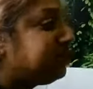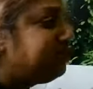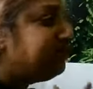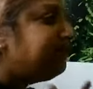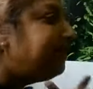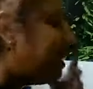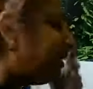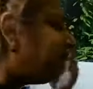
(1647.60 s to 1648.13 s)

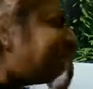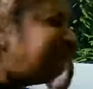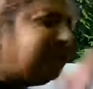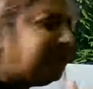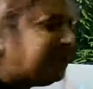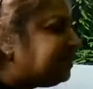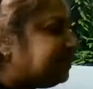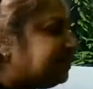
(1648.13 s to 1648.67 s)
Remember,
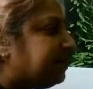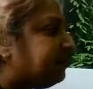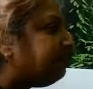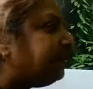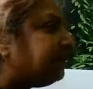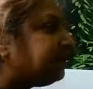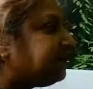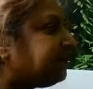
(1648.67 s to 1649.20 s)
everything is
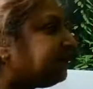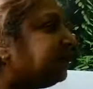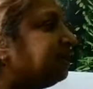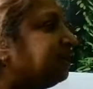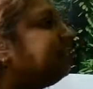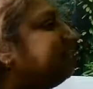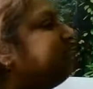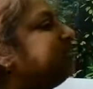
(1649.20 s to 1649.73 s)
numbers.
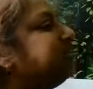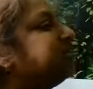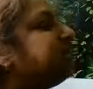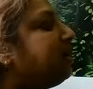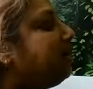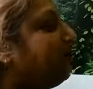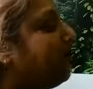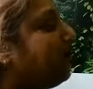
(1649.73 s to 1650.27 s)
So
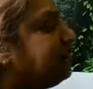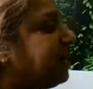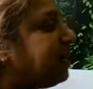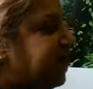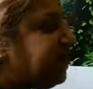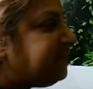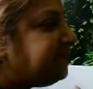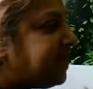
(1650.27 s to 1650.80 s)
I want
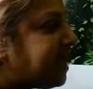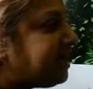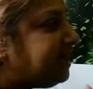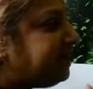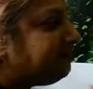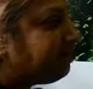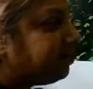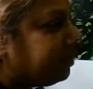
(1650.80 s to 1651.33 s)

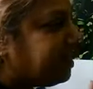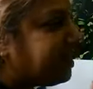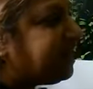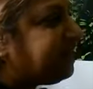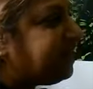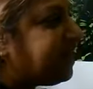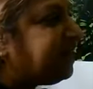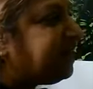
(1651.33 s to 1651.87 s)

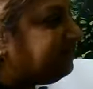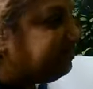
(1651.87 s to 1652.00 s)
89.99,